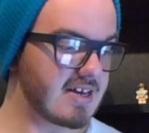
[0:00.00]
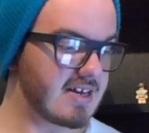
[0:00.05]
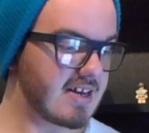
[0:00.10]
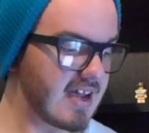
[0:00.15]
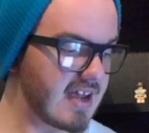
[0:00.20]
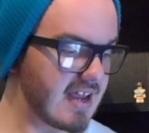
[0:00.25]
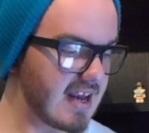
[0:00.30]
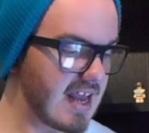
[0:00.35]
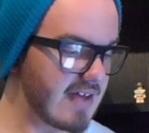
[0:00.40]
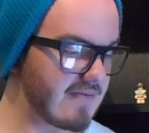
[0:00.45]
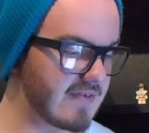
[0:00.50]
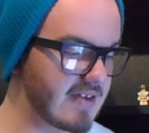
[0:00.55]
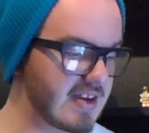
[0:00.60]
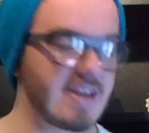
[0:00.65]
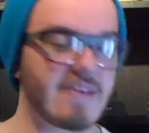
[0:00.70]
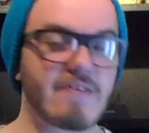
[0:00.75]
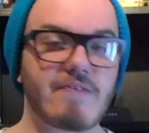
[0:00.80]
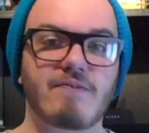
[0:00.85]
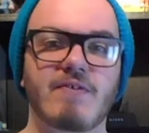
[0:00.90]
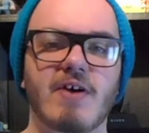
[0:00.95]
Day eleven
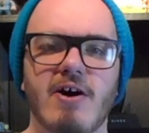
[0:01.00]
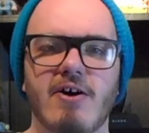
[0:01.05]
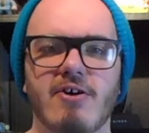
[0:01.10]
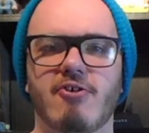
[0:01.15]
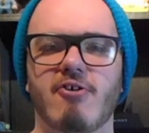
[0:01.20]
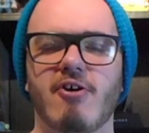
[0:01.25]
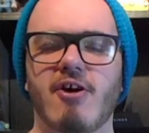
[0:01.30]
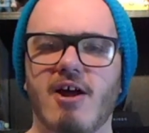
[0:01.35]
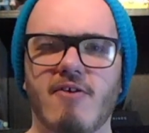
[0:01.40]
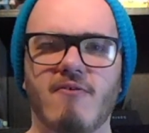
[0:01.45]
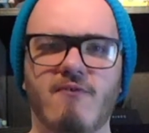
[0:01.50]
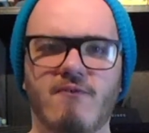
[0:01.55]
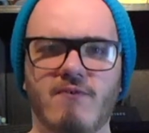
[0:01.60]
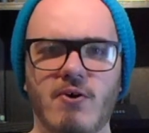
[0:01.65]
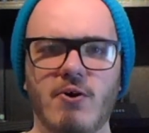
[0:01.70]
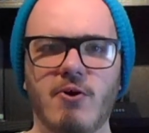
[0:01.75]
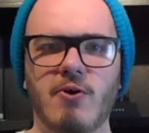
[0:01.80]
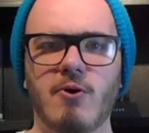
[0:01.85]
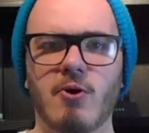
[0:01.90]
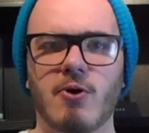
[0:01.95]
is Far Cry
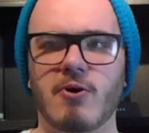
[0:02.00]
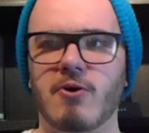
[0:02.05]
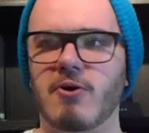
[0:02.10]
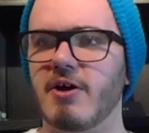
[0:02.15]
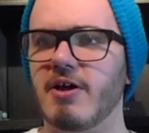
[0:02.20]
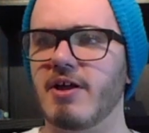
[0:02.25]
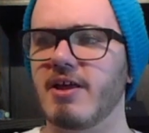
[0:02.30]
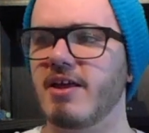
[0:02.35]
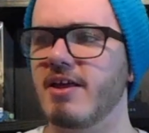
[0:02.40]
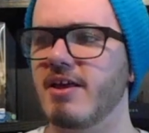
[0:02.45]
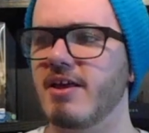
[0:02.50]
four.